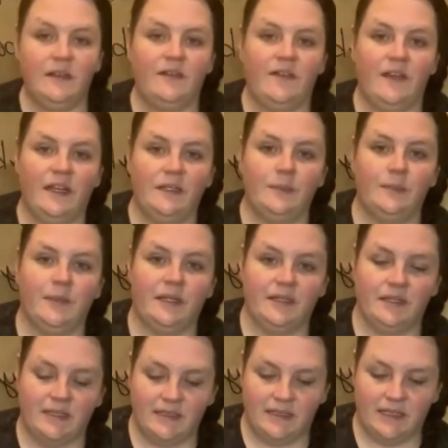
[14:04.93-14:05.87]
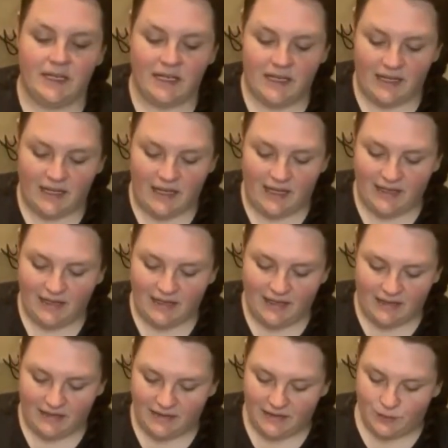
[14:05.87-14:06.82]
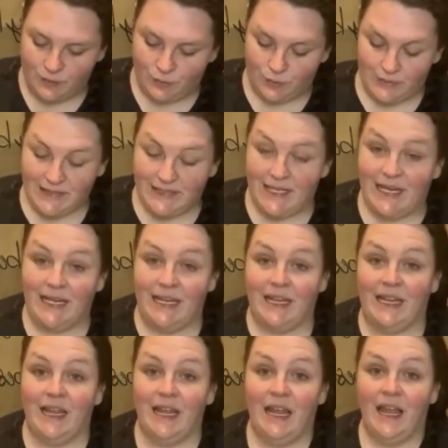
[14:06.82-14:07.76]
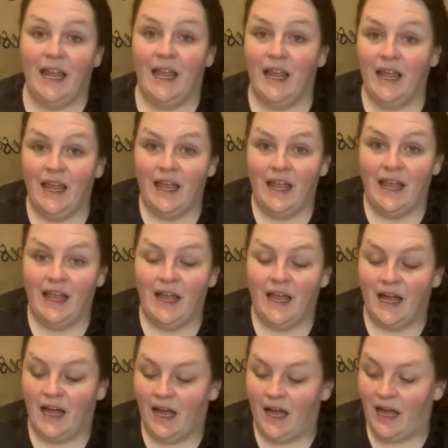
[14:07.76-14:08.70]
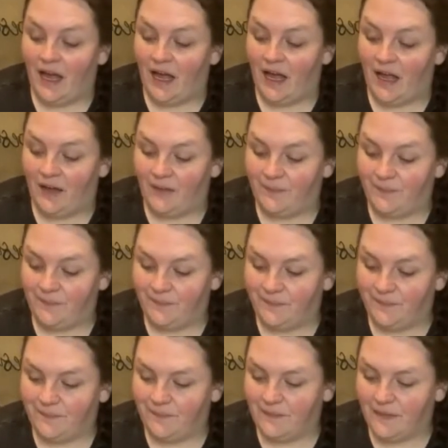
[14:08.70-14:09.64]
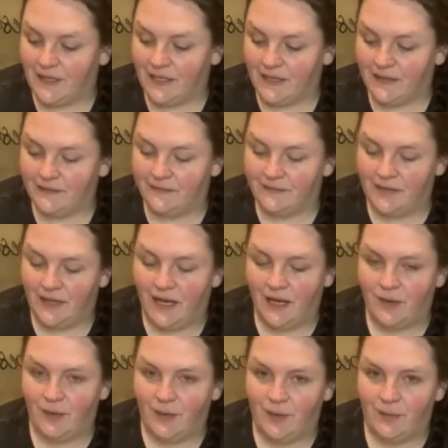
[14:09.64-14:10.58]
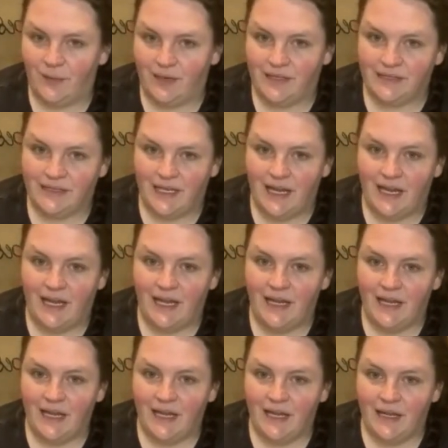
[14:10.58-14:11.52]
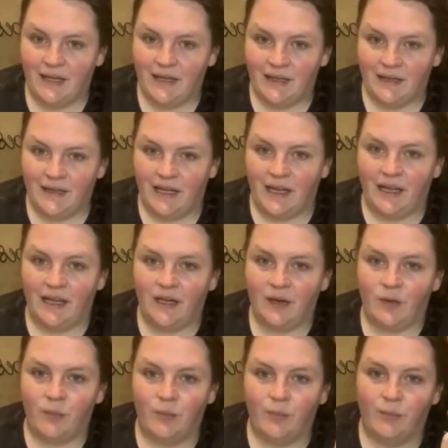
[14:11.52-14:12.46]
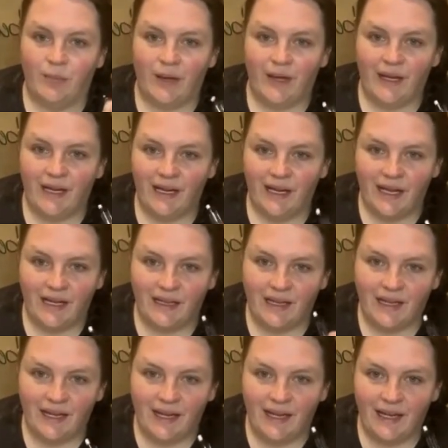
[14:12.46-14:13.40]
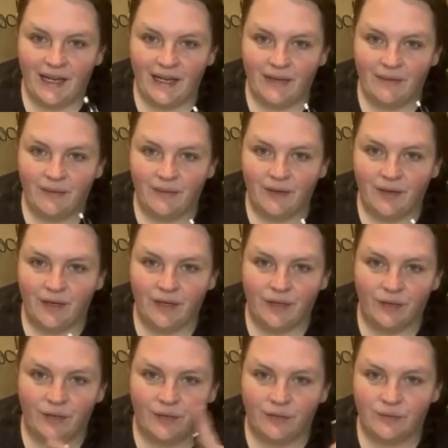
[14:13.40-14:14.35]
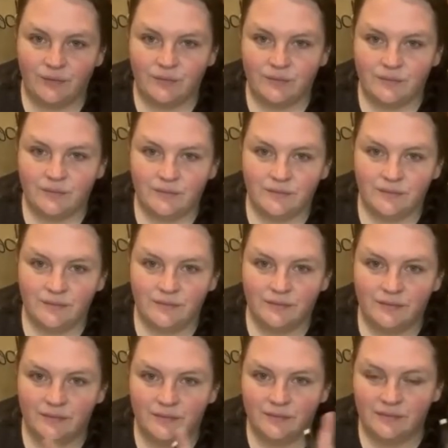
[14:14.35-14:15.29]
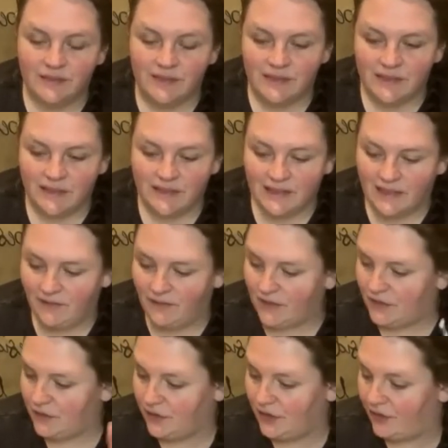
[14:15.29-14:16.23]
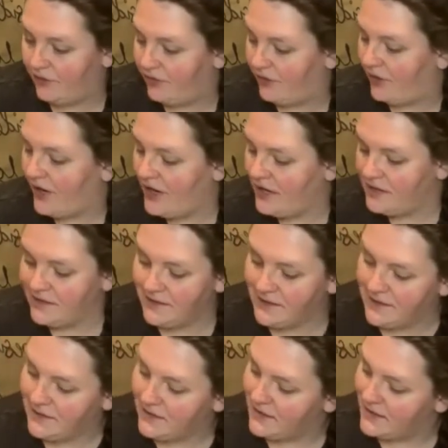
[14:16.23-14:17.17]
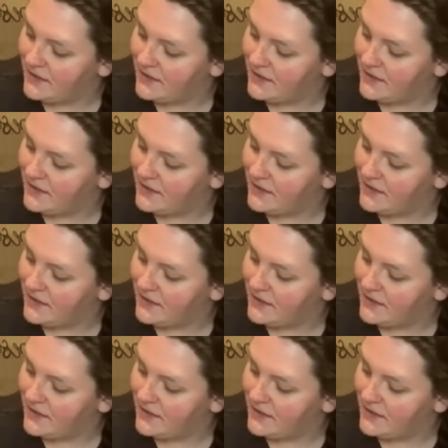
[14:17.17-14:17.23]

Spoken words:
Facebook does not like us to say, how do I want to say it? That little button at the end where you give it to your friends.